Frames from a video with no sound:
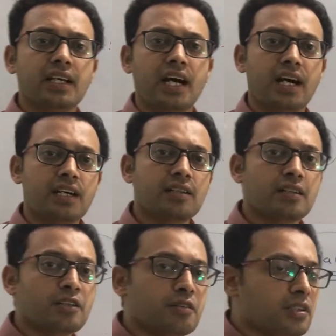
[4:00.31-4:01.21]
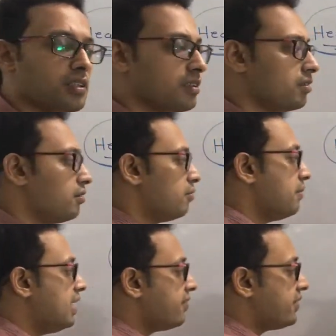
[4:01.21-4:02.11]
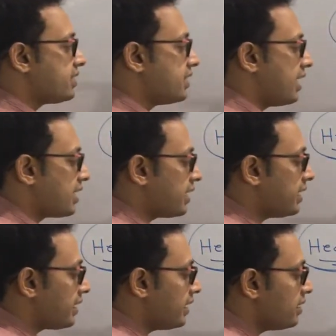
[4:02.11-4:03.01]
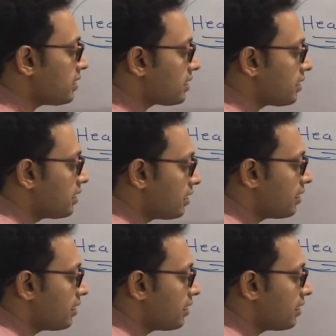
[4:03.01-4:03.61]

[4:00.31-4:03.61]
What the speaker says: our belief is that it is